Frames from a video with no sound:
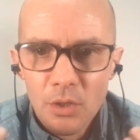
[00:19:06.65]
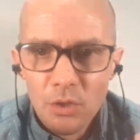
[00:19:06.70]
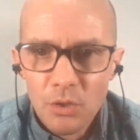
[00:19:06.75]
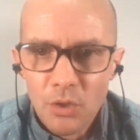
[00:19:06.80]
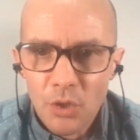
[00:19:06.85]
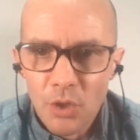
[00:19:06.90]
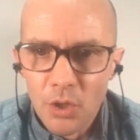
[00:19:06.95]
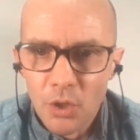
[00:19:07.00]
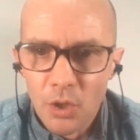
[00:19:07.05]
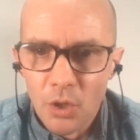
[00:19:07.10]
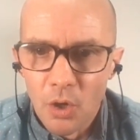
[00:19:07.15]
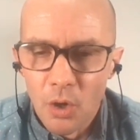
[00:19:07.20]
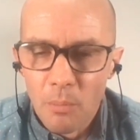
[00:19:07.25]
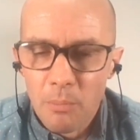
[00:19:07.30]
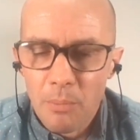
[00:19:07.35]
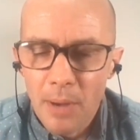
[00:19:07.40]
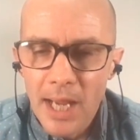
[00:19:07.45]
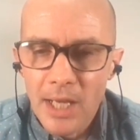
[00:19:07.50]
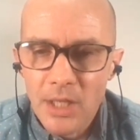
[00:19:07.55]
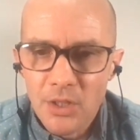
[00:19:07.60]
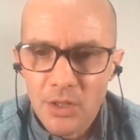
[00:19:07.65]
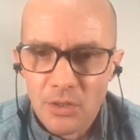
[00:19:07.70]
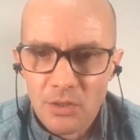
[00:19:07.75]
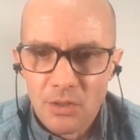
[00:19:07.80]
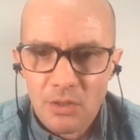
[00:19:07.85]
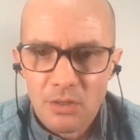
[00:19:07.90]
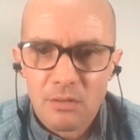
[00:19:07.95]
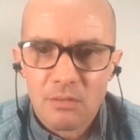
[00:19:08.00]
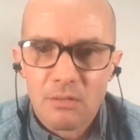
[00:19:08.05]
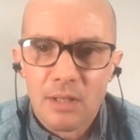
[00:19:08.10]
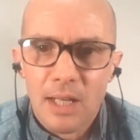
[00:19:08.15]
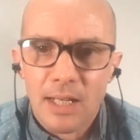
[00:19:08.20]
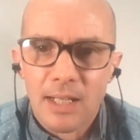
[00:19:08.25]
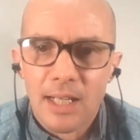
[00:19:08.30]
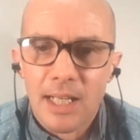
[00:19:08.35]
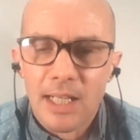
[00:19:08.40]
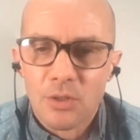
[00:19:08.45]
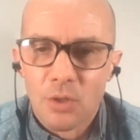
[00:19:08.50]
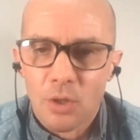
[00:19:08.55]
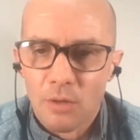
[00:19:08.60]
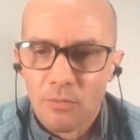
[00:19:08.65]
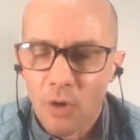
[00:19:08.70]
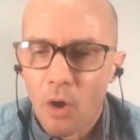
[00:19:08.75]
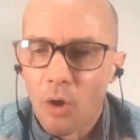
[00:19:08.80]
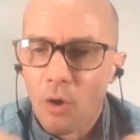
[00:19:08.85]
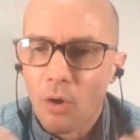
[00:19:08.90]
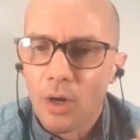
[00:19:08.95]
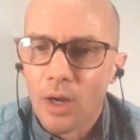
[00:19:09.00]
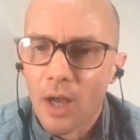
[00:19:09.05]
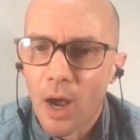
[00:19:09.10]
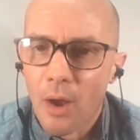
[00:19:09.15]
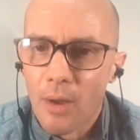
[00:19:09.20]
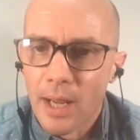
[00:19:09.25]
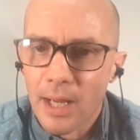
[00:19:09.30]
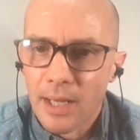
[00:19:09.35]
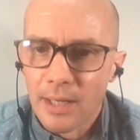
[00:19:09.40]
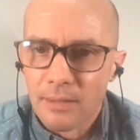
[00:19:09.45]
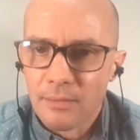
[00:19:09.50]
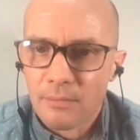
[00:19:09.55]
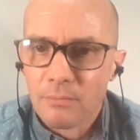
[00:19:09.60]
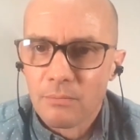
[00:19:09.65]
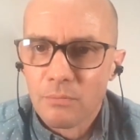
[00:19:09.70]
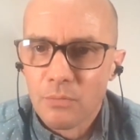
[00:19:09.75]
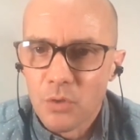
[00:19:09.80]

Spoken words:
Do your patients then need sort of ongoing